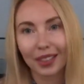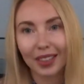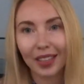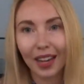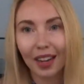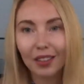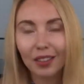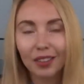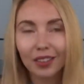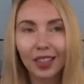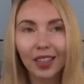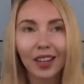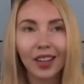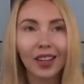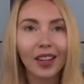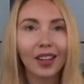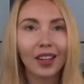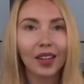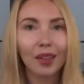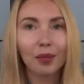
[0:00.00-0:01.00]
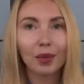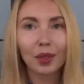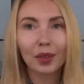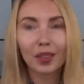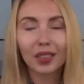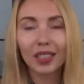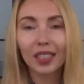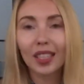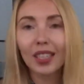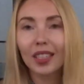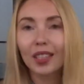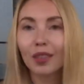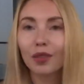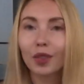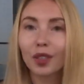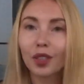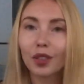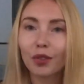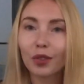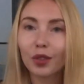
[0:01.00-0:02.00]
tough, because there,
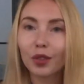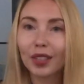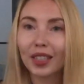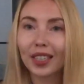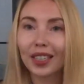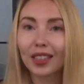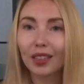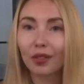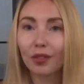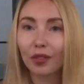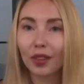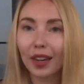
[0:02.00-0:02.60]
even if you get a